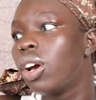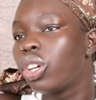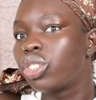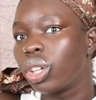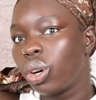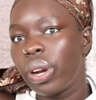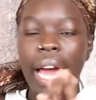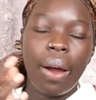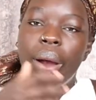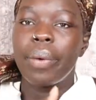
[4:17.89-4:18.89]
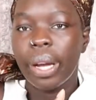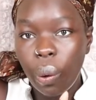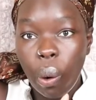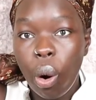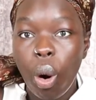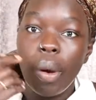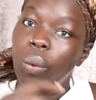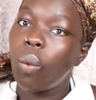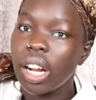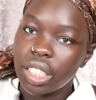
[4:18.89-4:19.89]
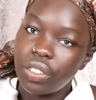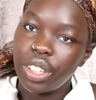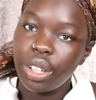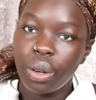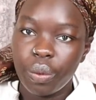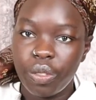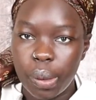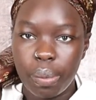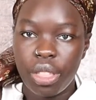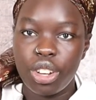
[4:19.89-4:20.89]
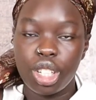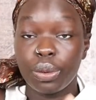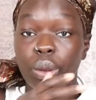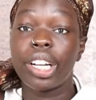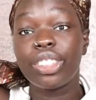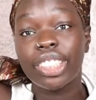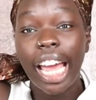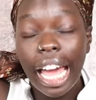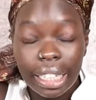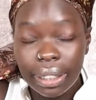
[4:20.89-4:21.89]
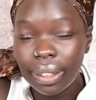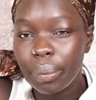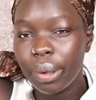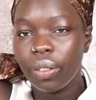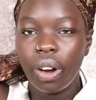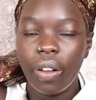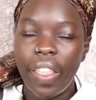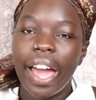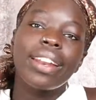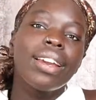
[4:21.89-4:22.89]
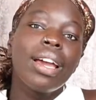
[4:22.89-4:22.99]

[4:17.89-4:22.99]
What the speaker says: So now I would go home and watch a video on vapotherms or understand a little bit on that.